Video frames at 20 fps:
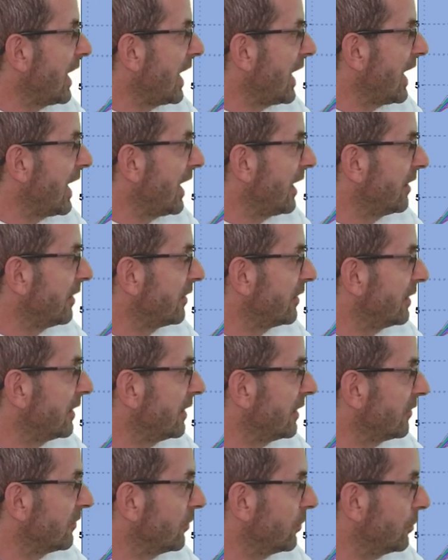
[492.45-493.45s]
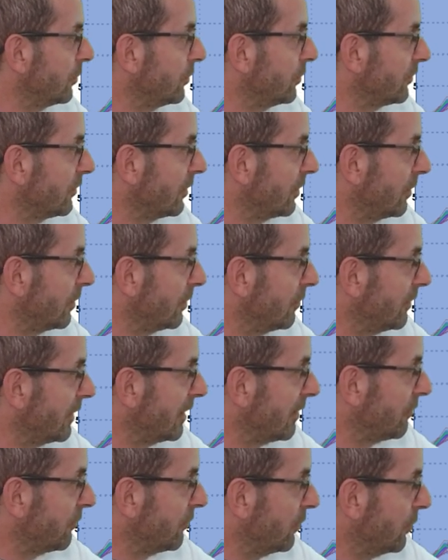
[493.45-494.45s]
and it's also,
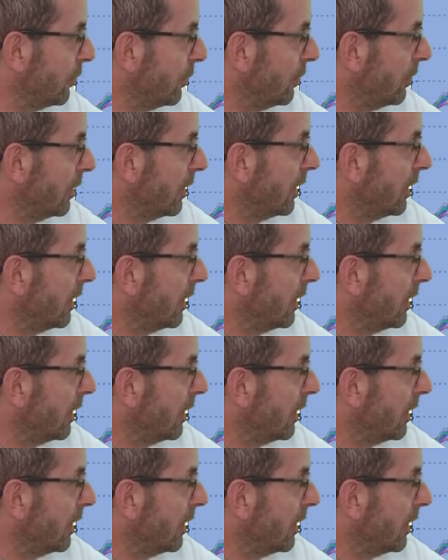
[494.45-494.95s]
therefore,